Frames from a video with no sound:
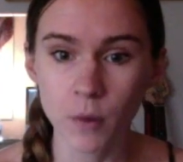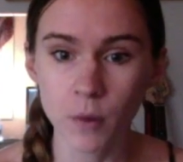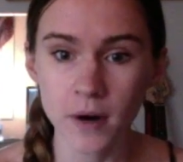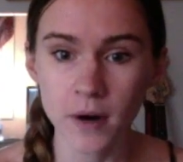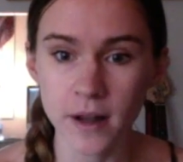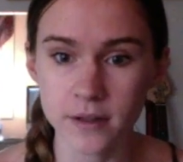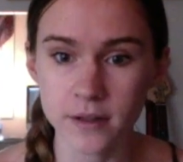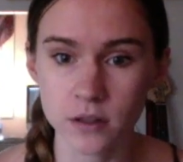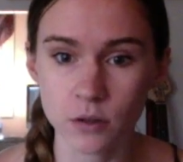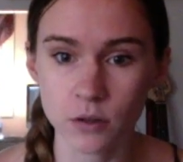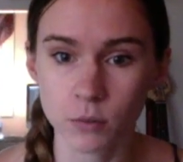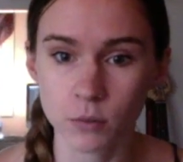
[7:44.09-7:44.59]

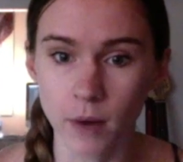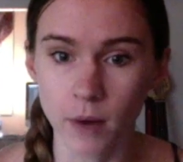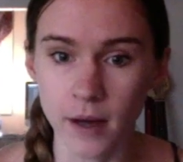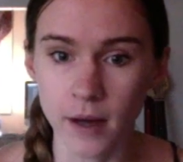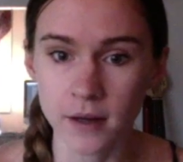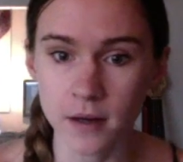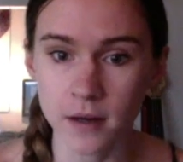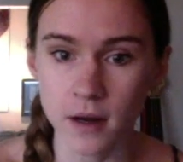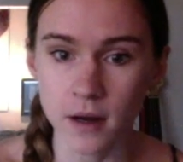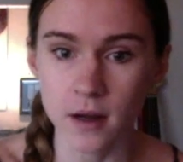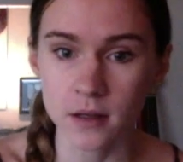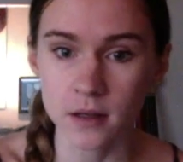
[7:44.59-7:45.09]
has the right
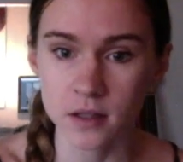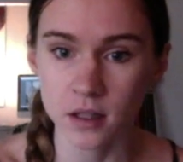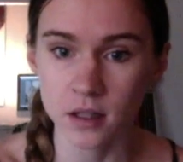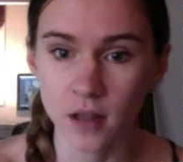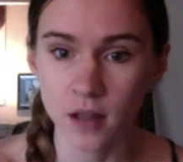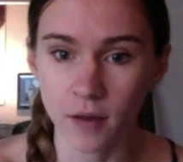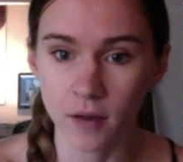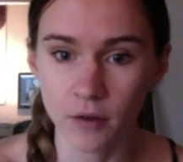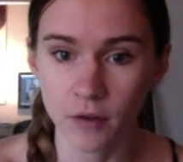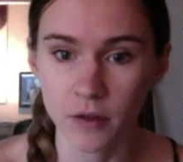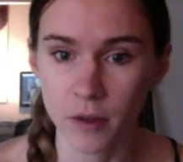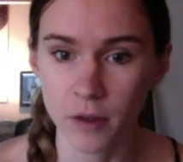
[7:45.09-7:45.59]
to
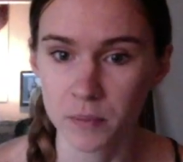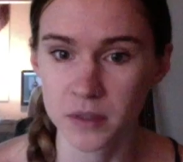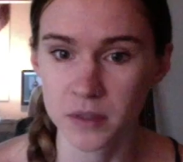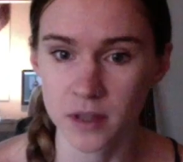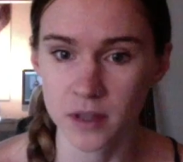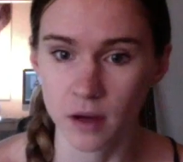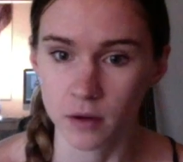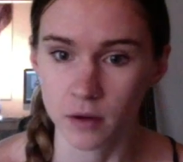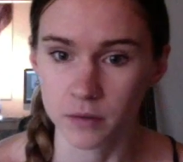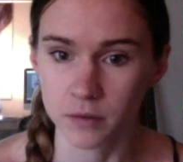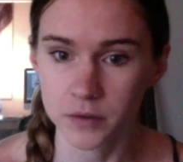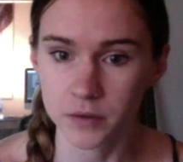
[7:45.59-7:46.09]
govern
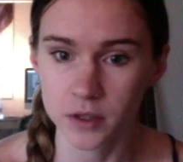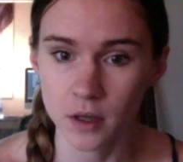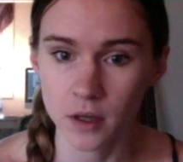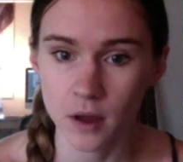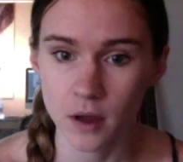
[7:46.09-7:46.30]
themselves,